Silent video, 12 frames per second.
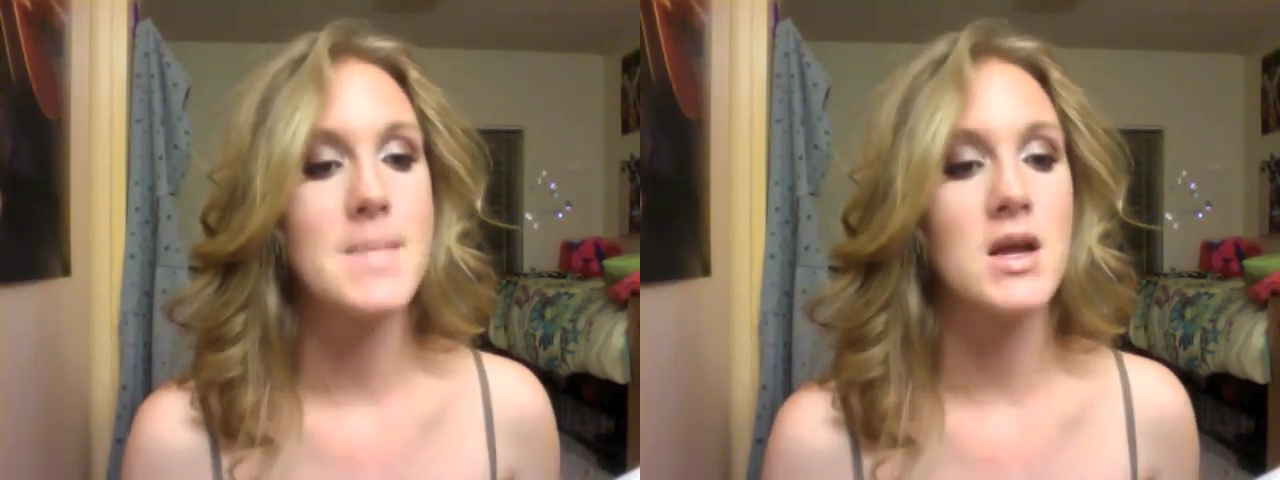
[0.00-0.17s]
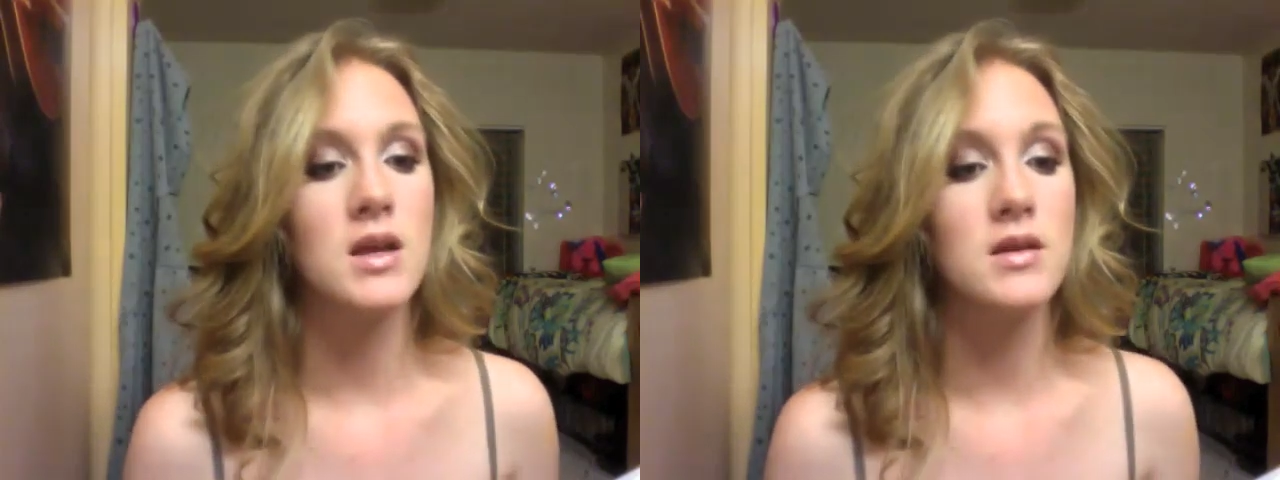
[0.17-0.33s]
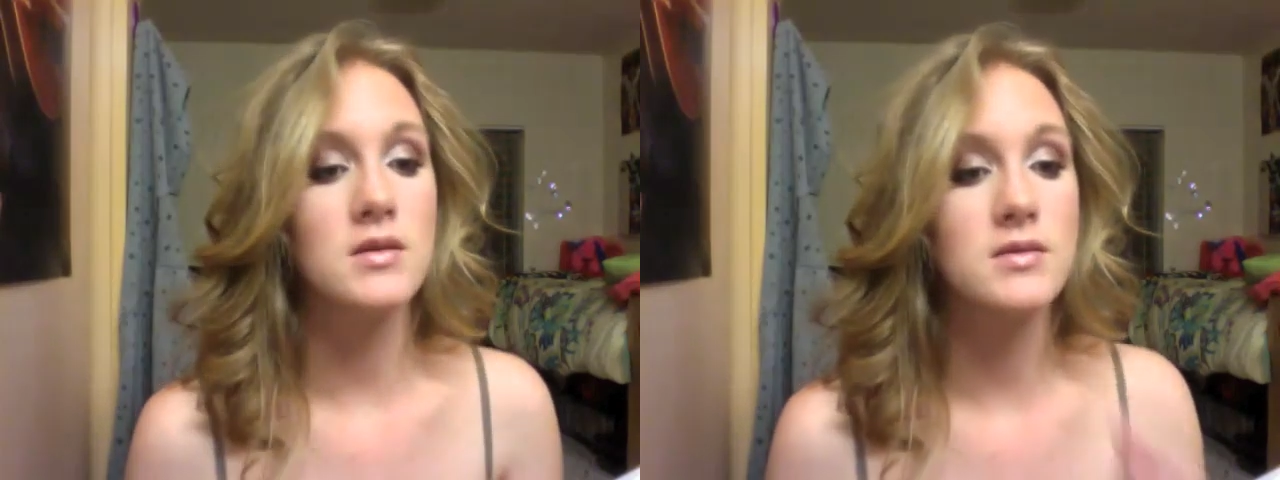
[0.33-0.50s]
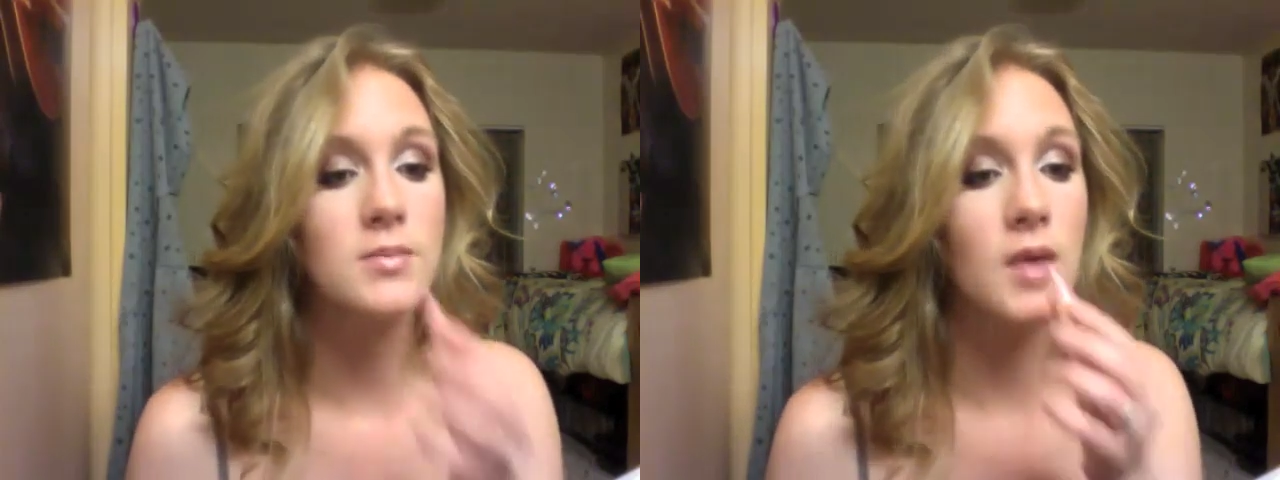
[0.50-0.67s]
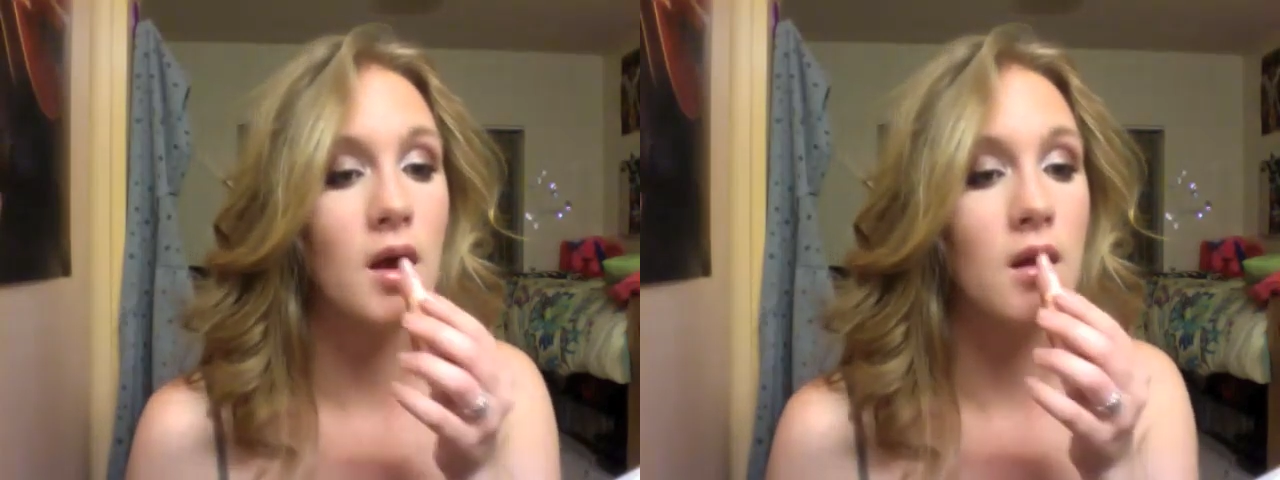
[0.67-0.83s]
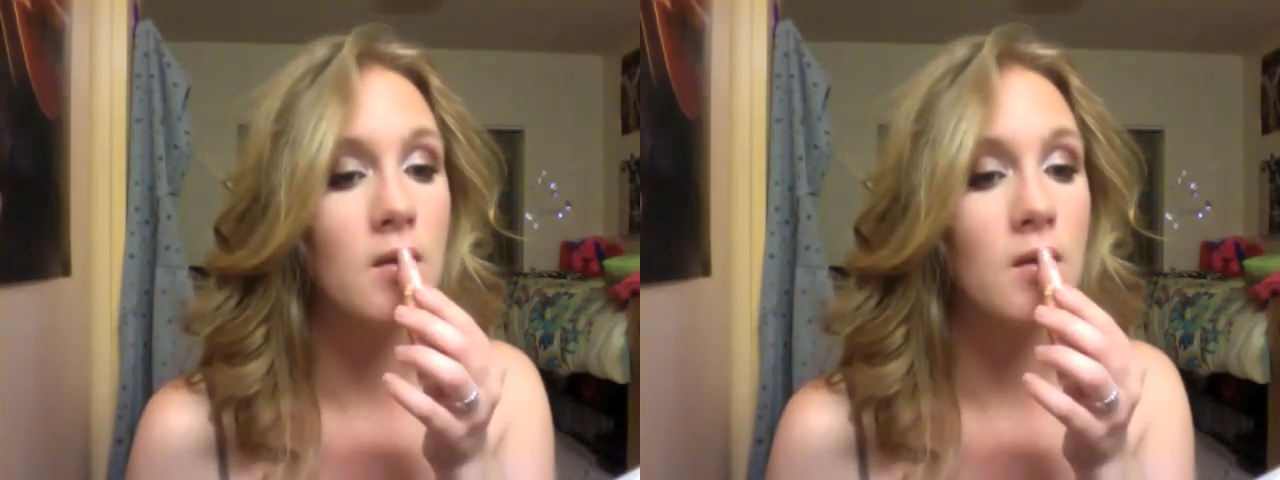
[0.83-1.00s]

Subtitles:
These smell